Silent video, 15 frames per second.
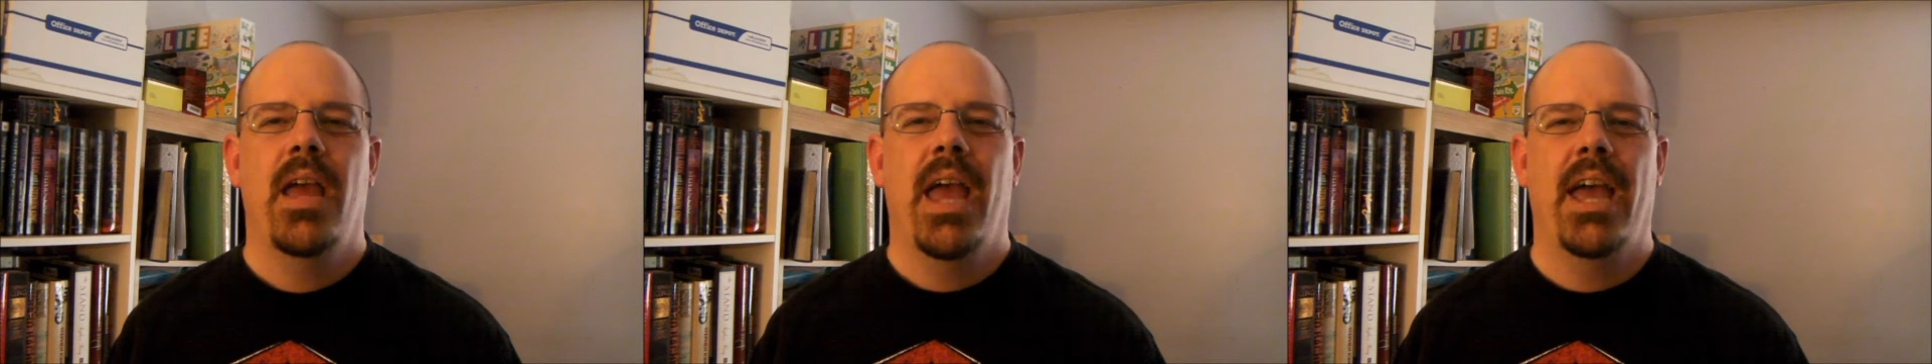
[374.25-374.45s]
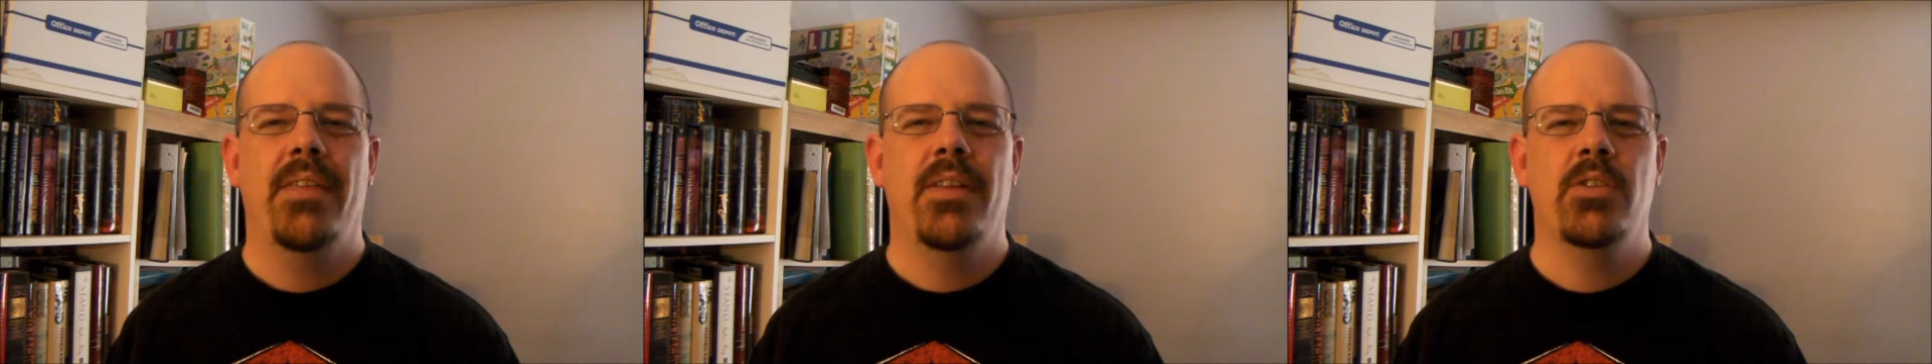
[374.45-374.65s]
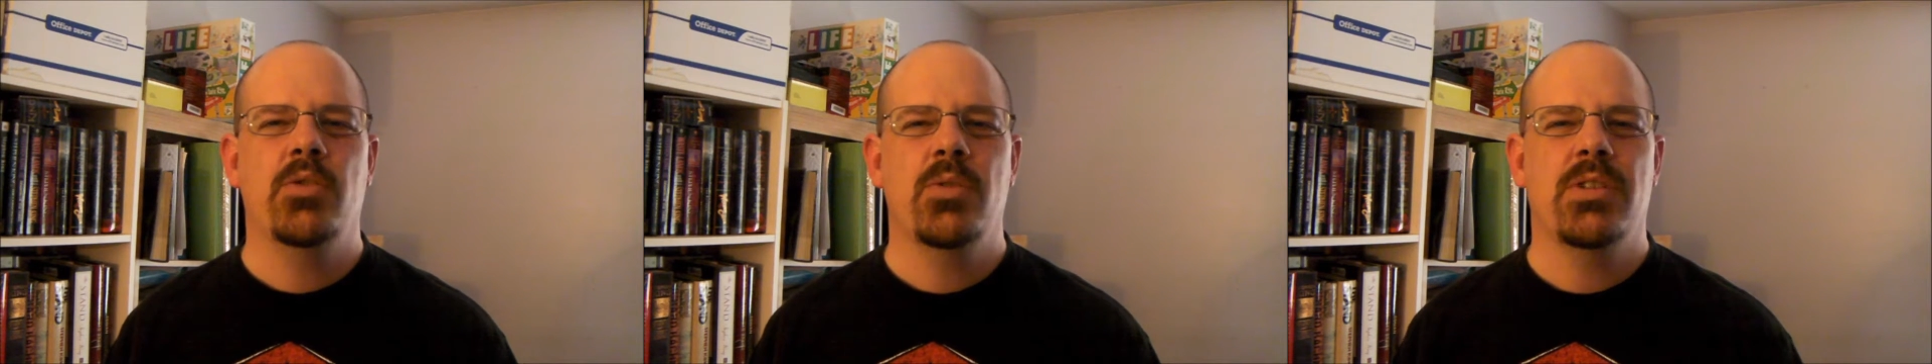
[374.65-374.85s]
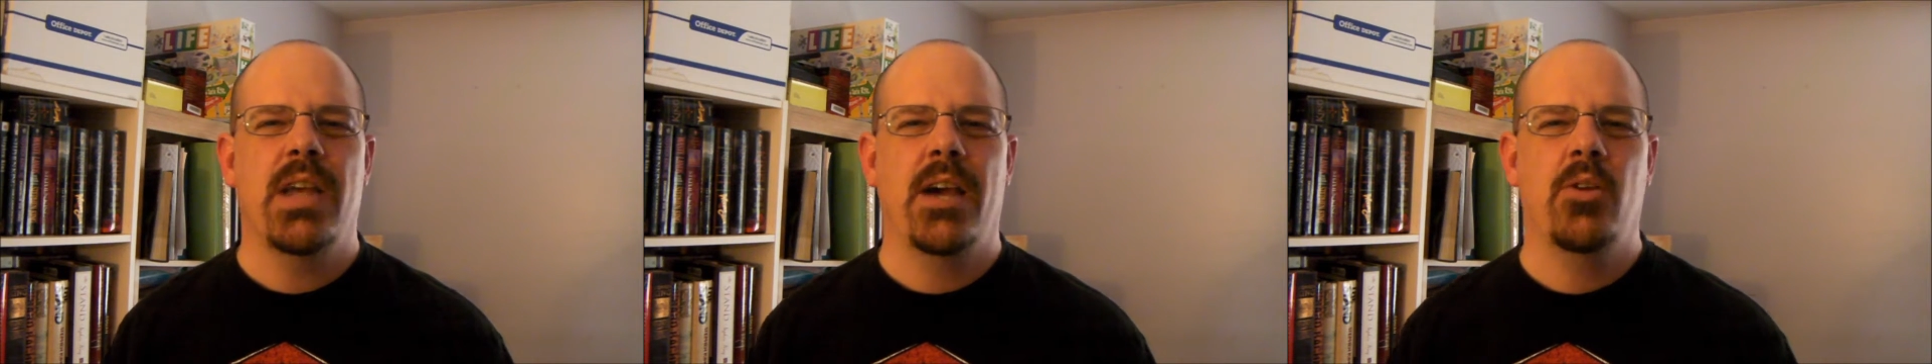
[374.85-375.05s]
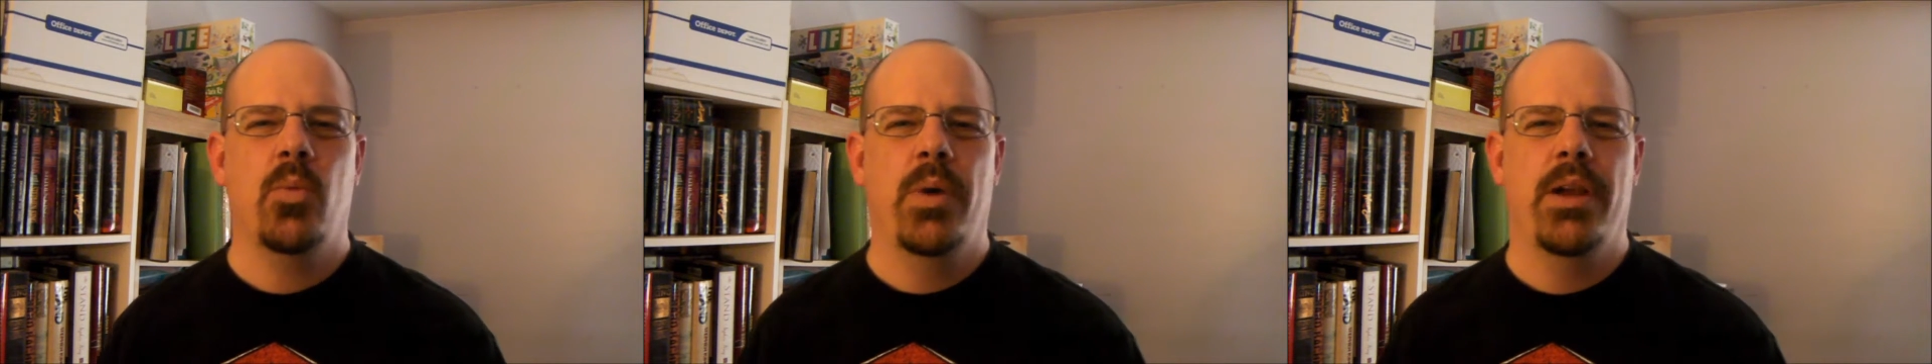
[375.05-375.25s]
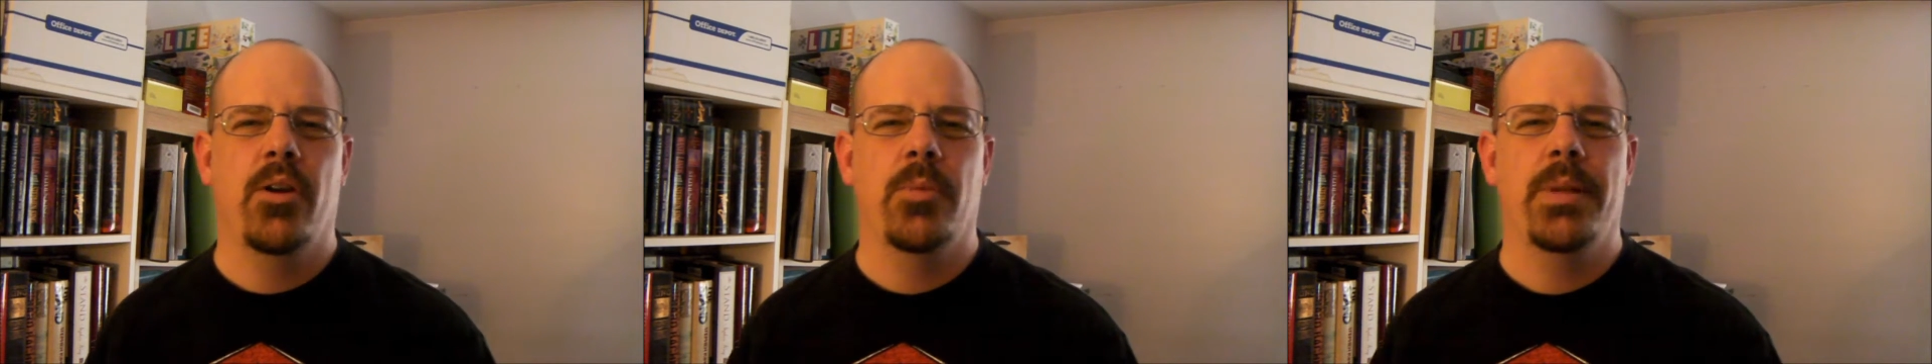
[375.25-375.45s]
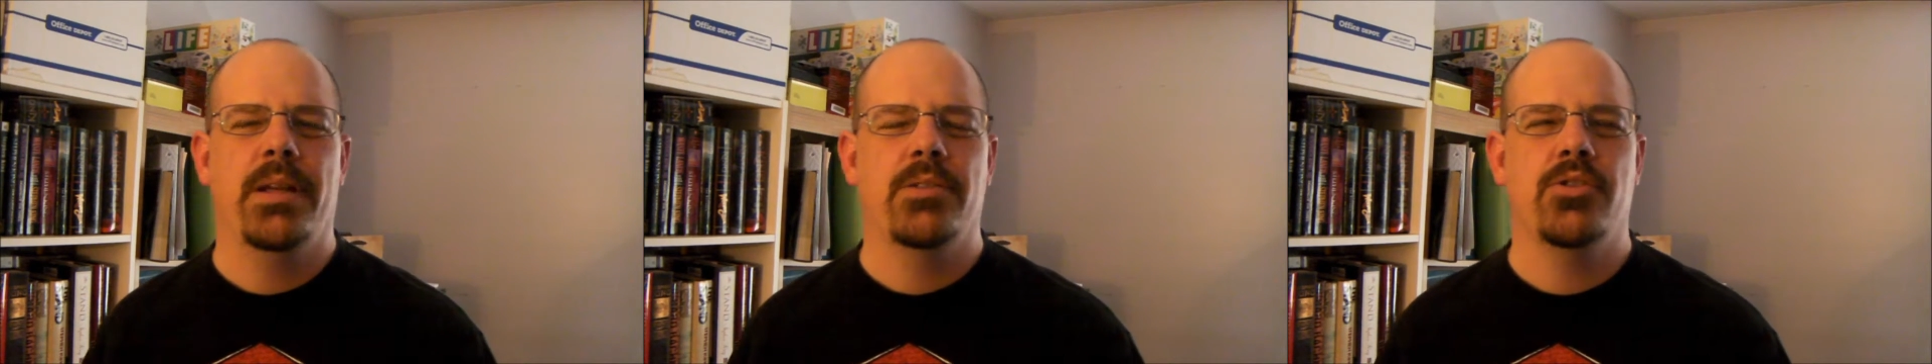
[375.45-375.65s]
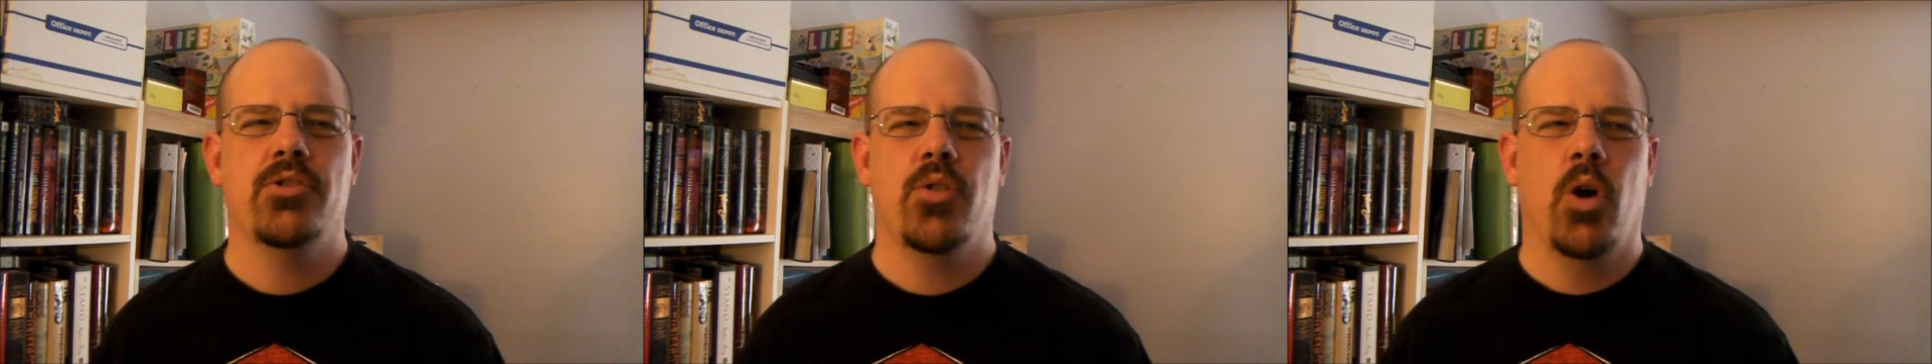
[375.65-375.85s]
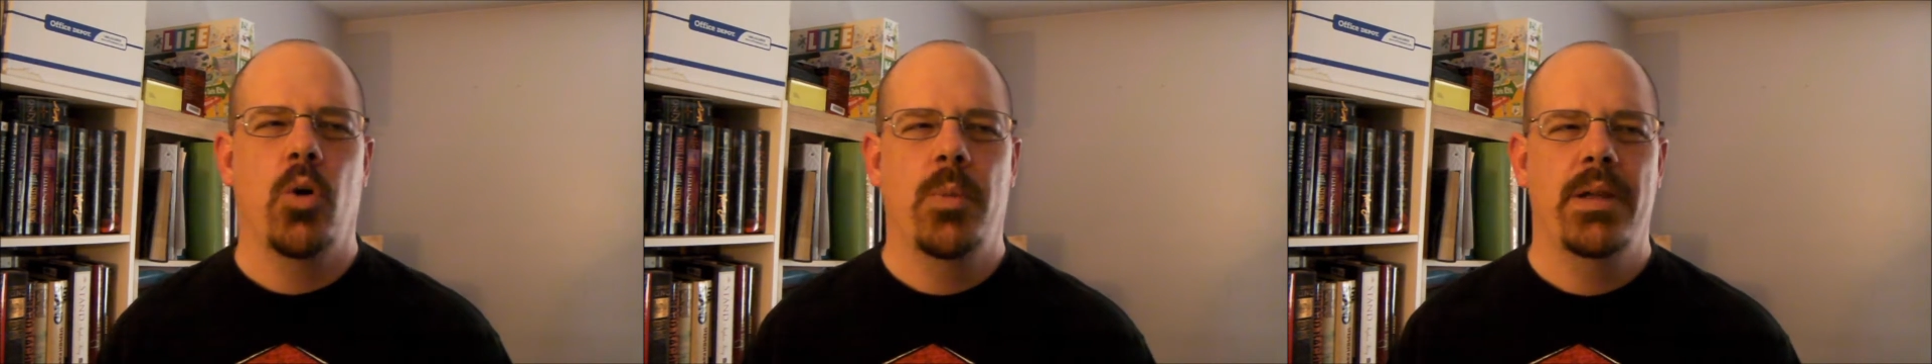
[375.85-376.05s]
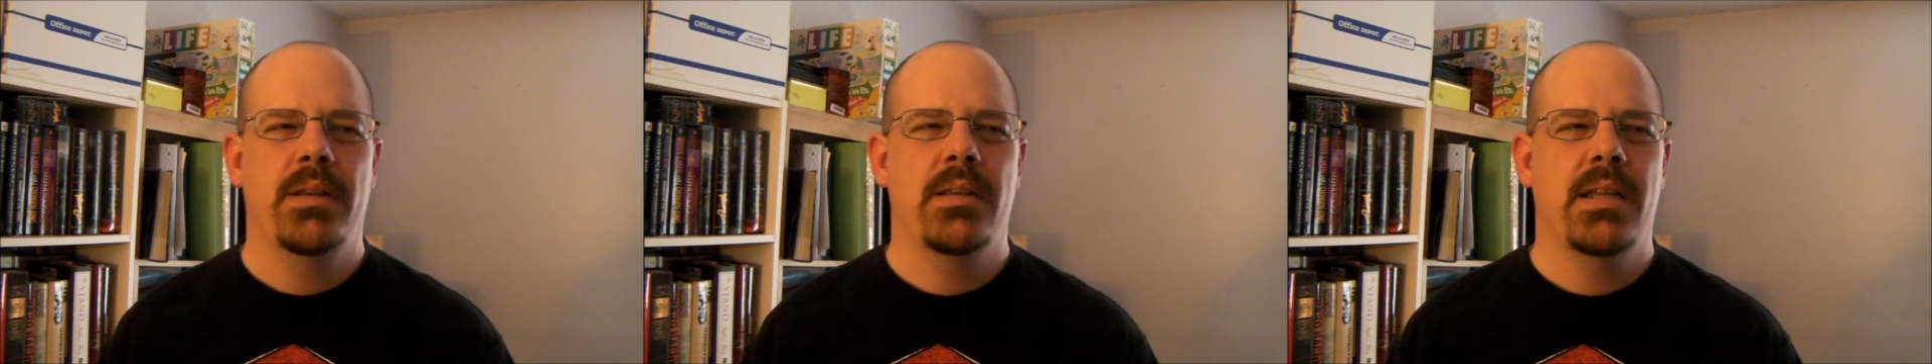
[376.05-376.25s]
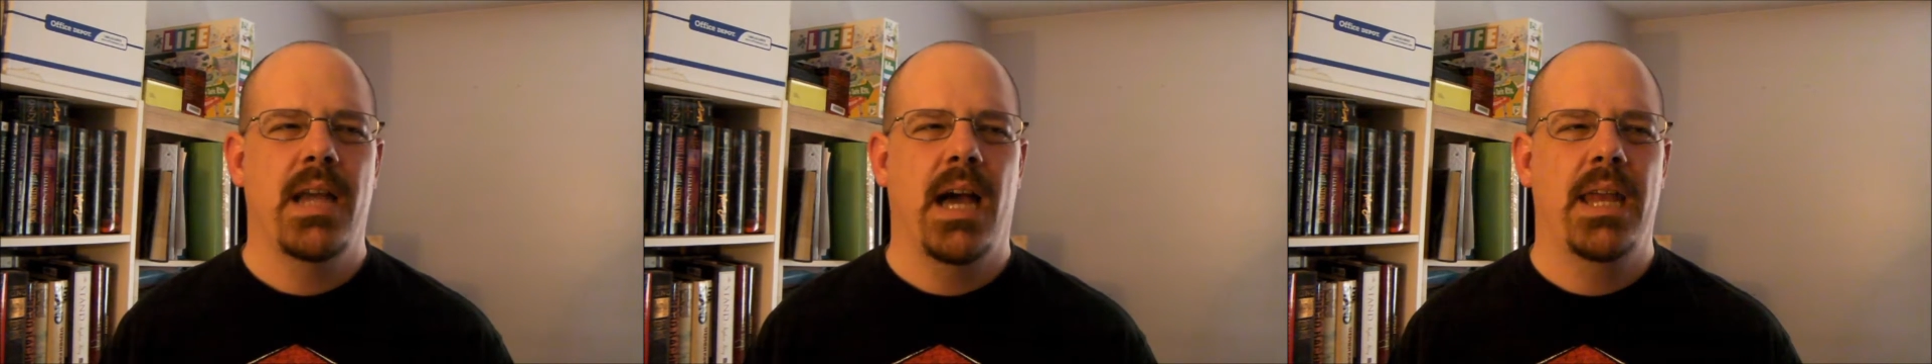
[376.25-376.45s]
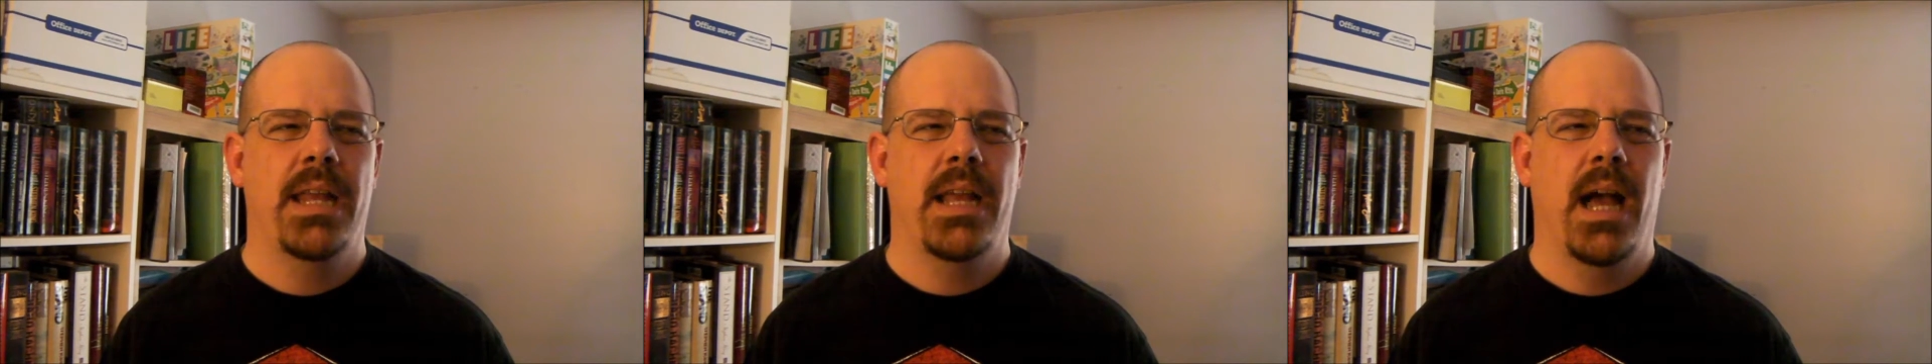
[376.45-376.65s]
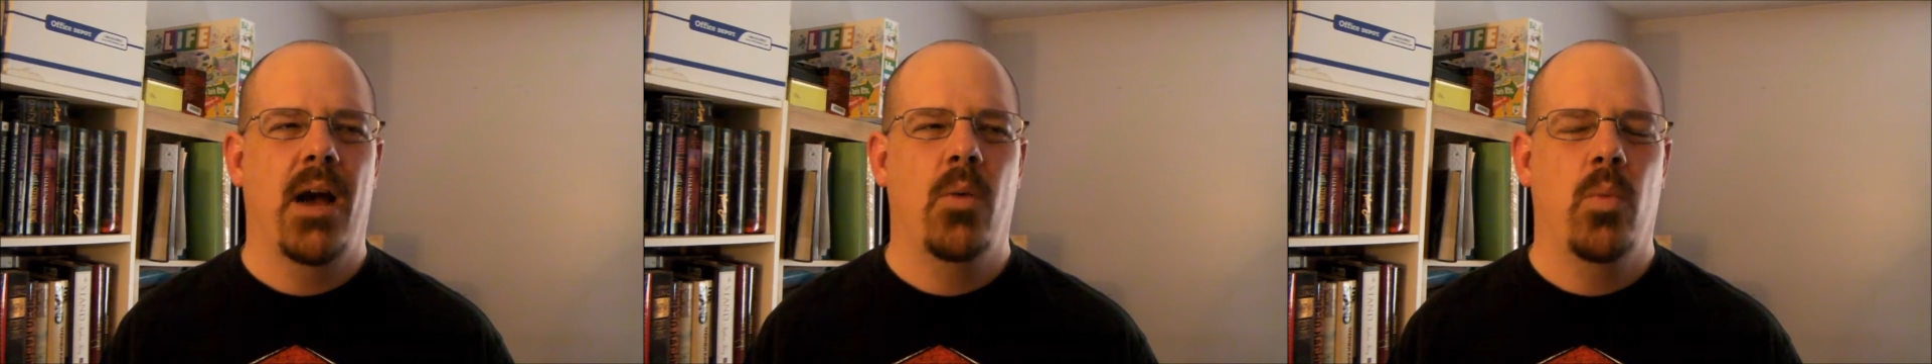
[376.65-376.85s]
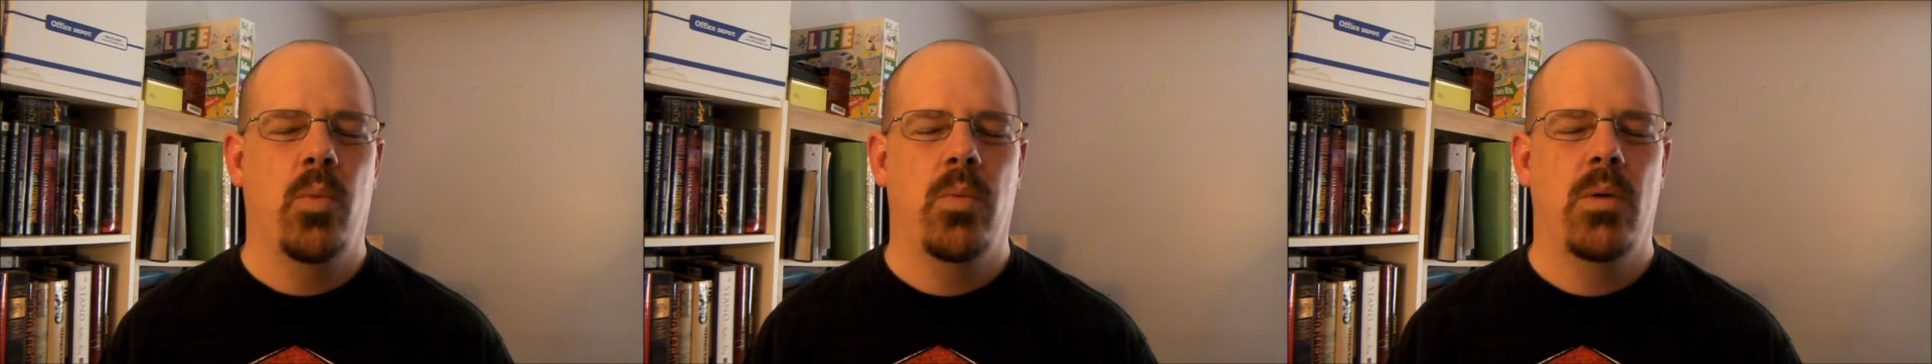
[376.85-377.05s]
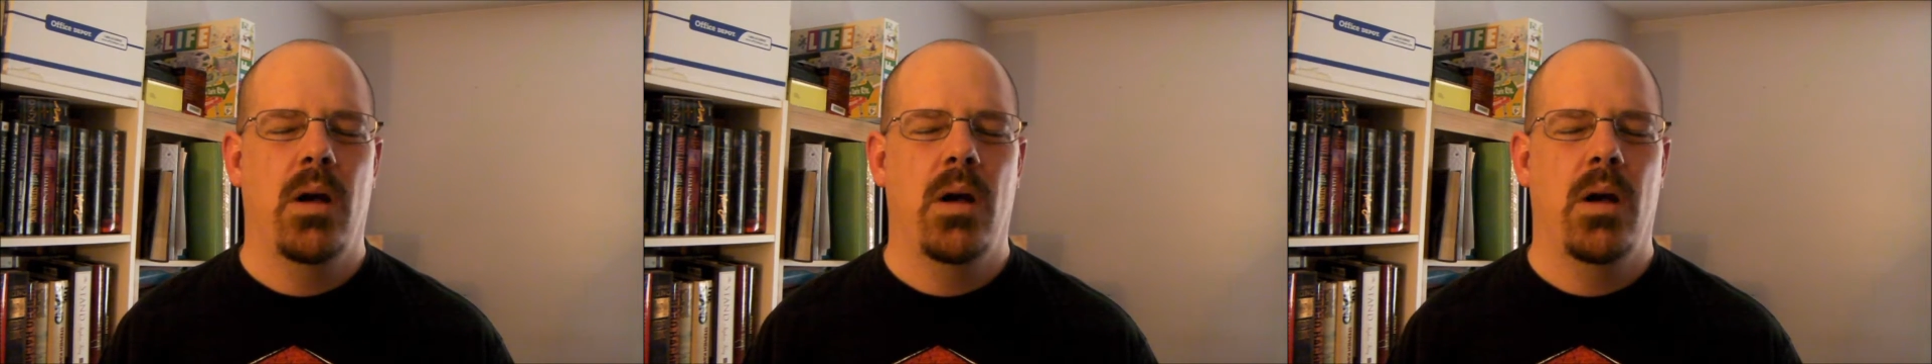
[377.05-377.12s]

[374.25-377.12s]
And this was kind of weird because Strowman kind of got